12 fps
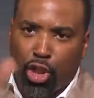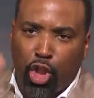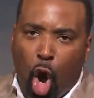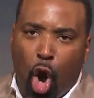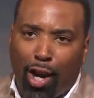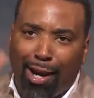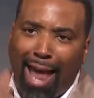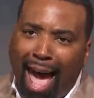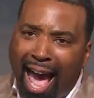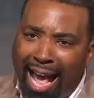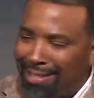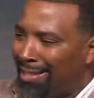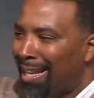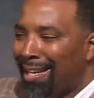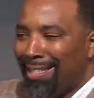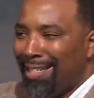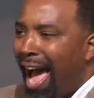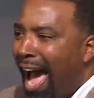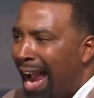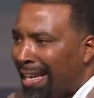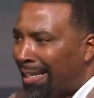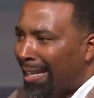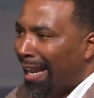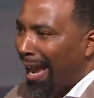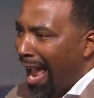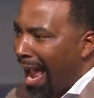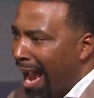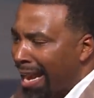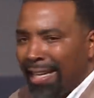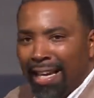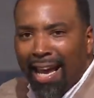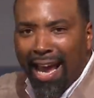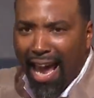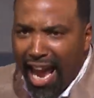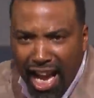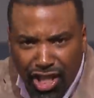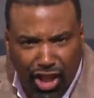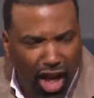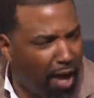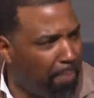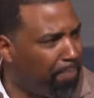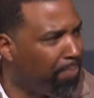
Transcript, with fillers: your last night in Egypt.